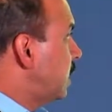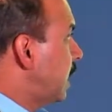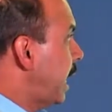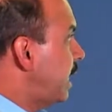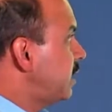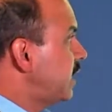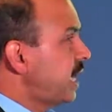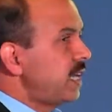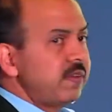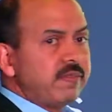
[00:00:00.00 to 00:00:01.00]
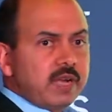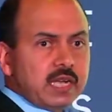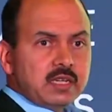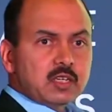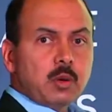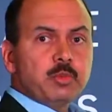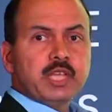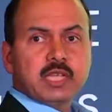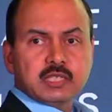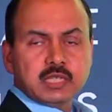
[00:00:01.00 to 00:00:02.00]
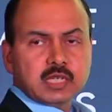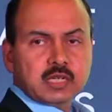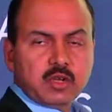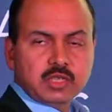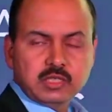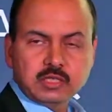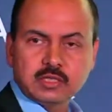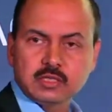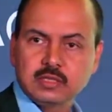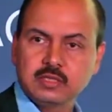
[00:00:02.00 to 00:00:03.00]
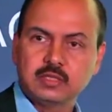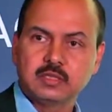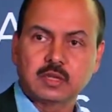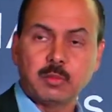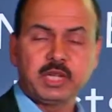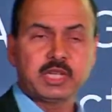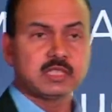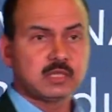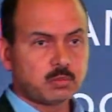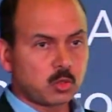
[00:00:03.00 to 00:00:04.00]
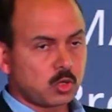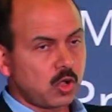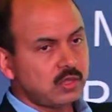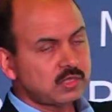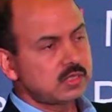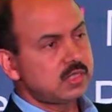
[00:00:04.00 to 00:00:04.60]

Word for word: And there are different communication technologies, communication protocols.